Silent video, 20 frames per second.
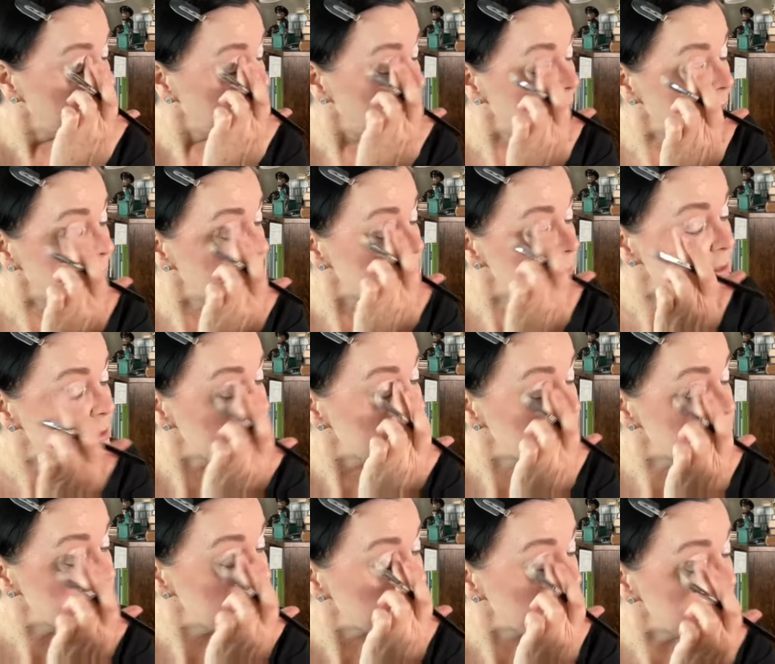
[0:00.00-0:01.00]
And
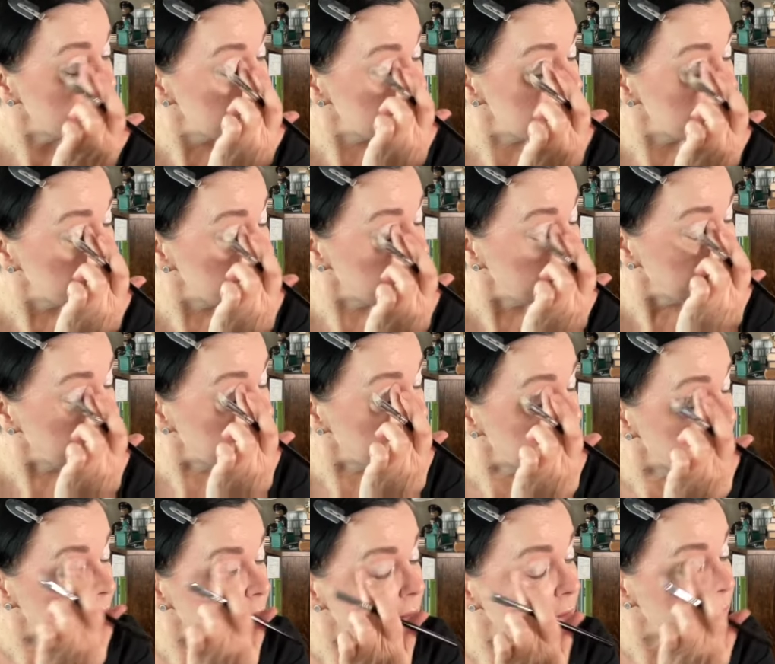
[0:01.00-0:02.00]
I'm just going to do a
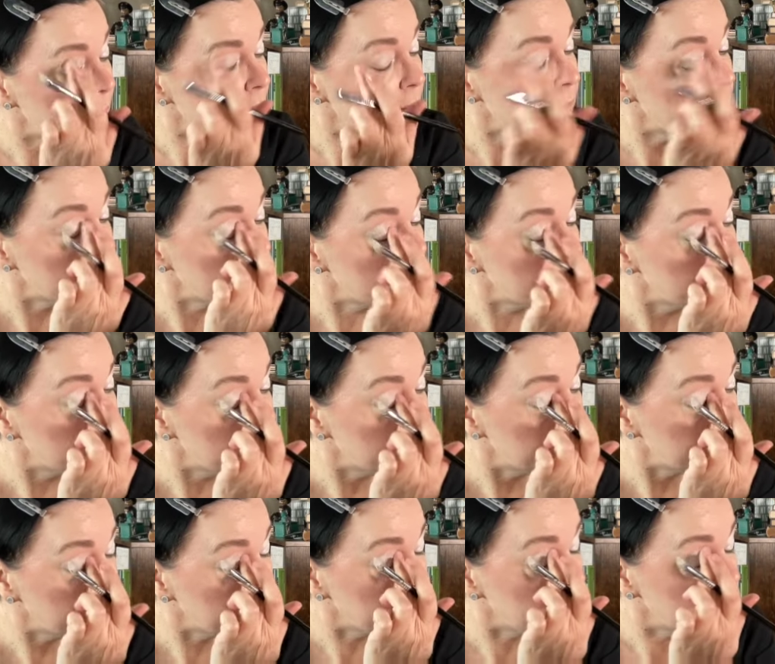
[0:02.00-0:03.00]
fun little
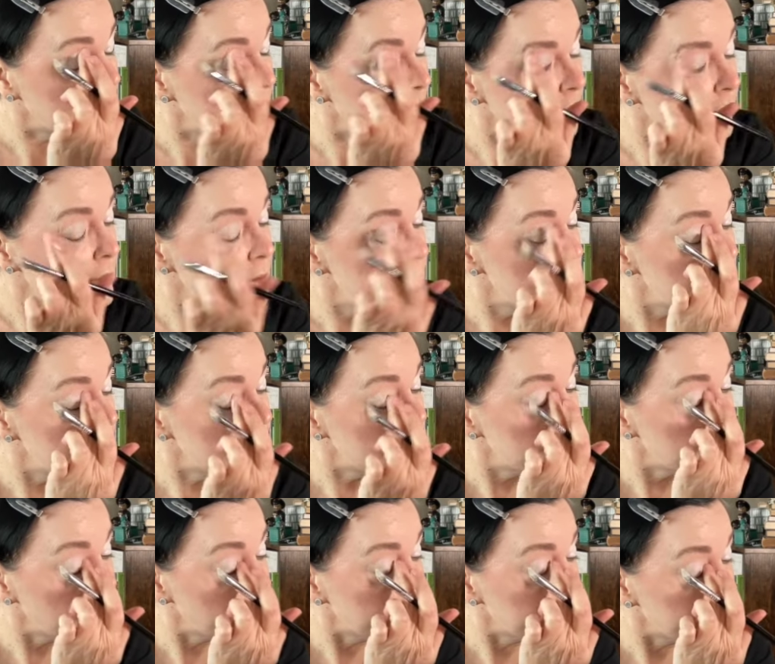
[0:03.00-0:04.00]
look
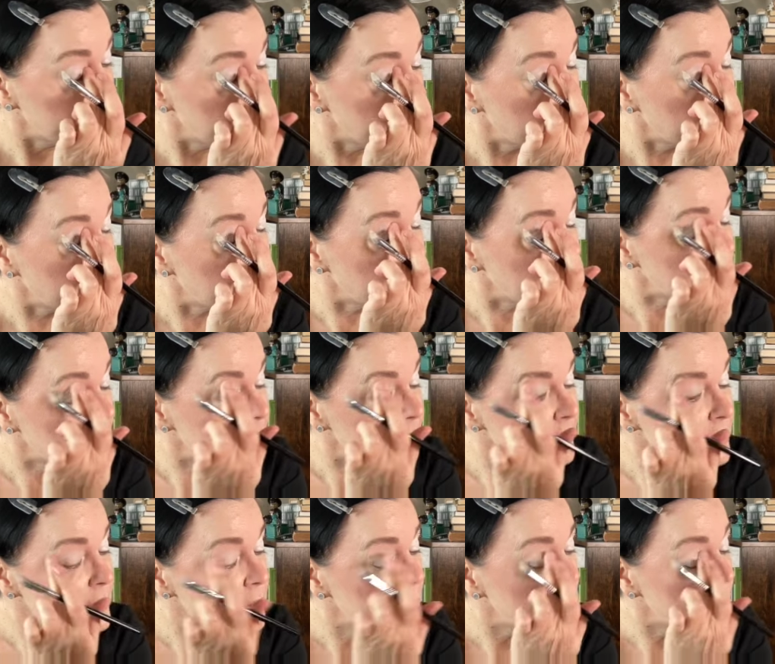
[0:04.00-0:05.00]
with our
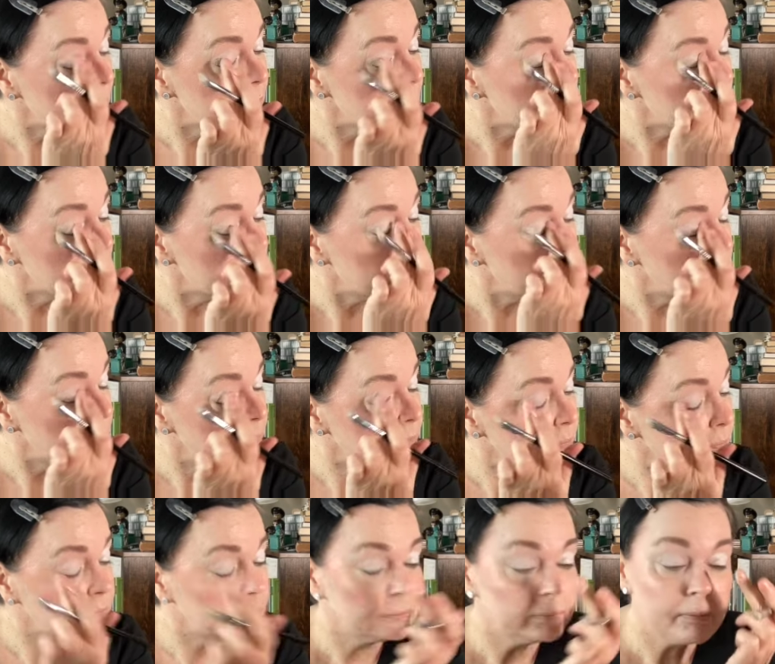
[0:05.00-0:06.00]
colors here.
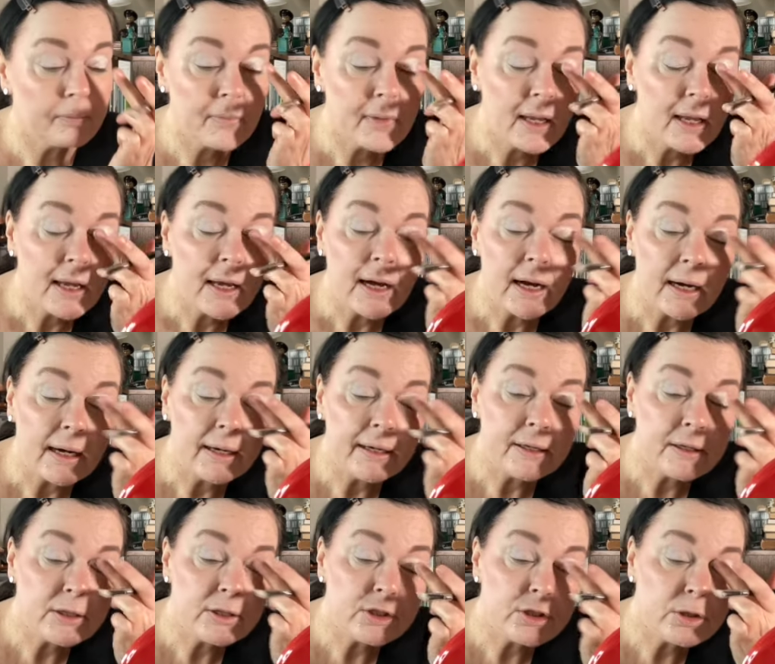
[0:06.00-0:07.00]

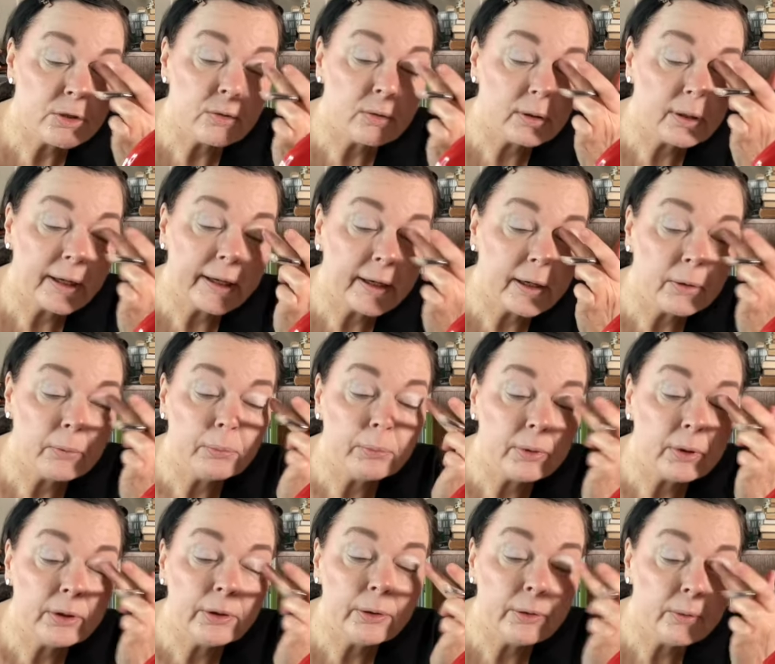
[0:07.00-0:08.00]
I do like a
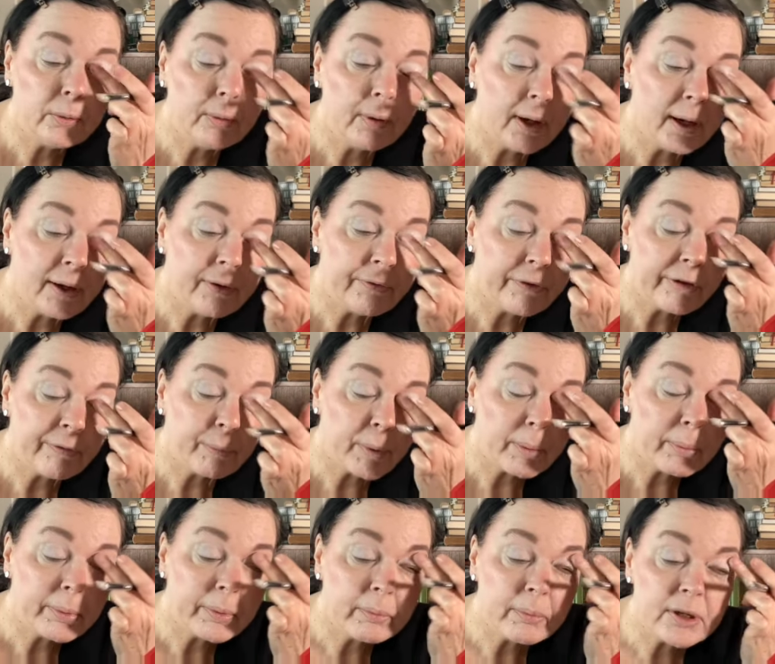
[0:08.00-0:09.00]
blue, as I've
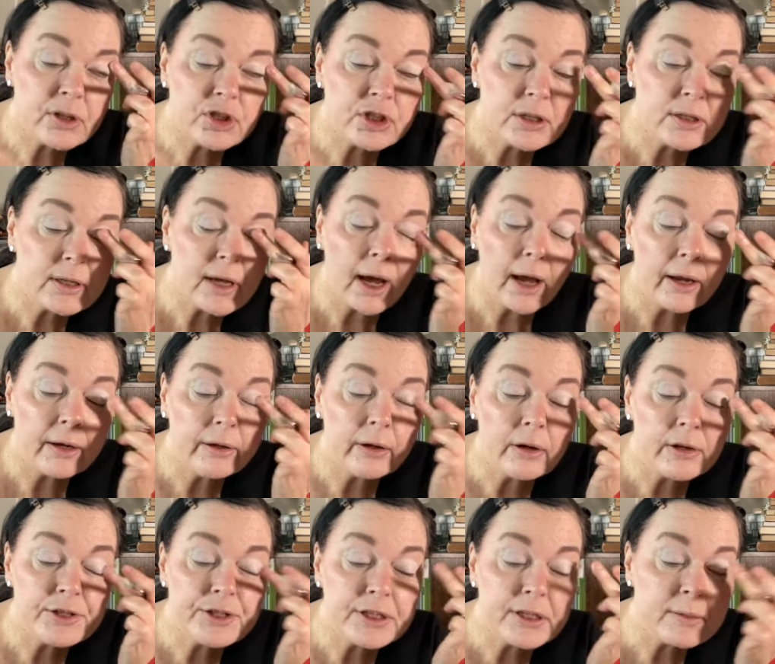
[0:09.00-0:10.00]
probably mentioned ad
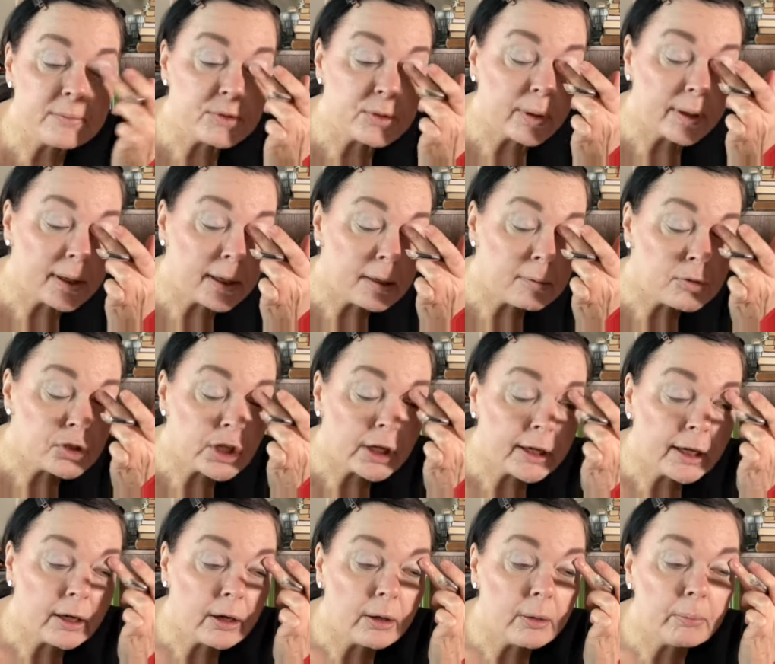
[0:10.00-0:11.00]
nauseum, so I keep
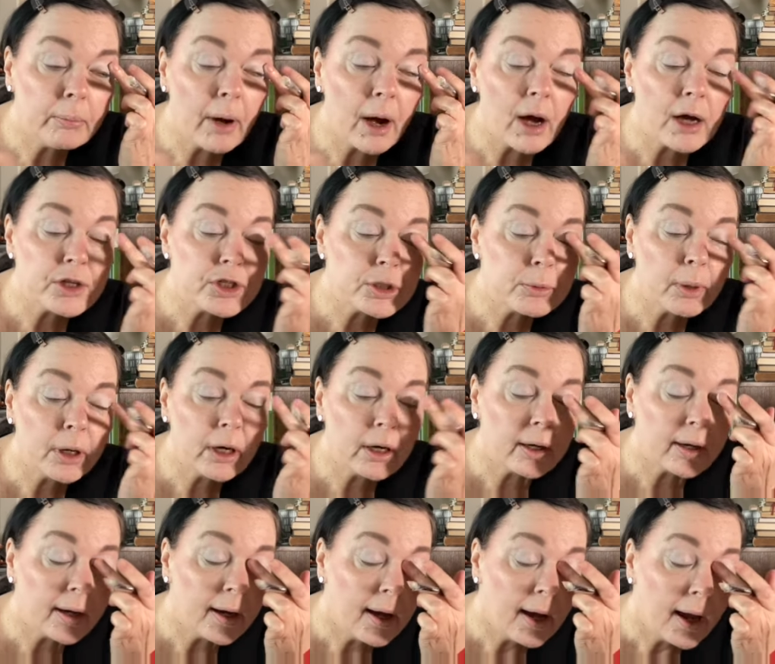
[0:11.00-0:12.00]
checking on
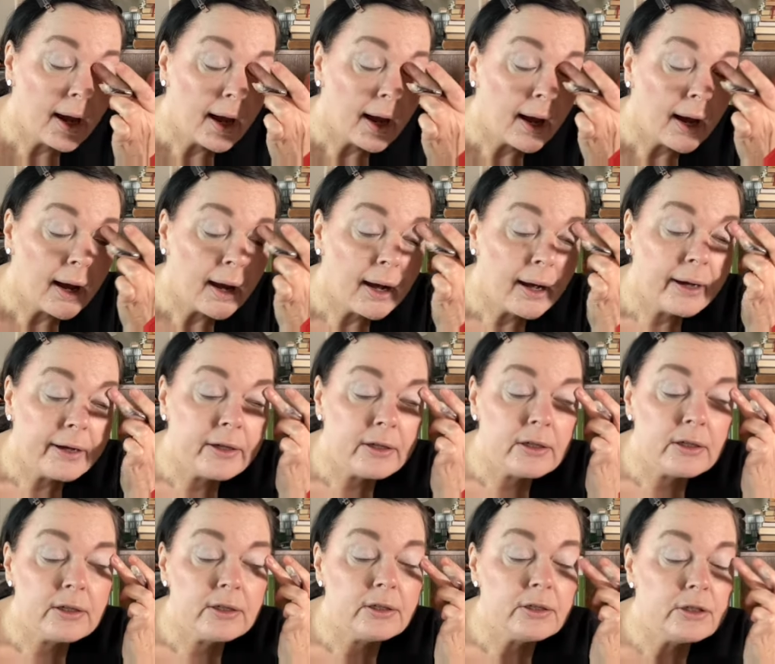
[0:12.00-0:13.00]
Poshmark. I
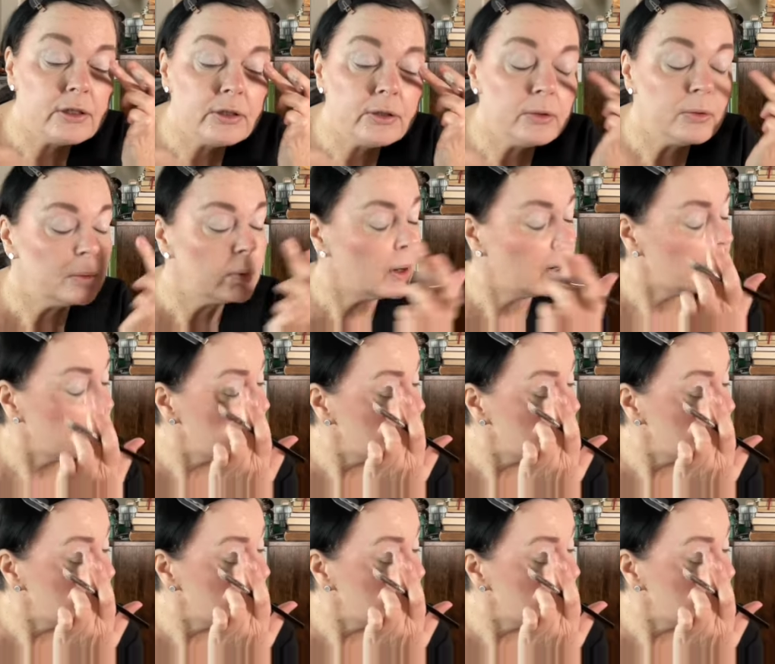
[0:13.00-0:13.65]
do,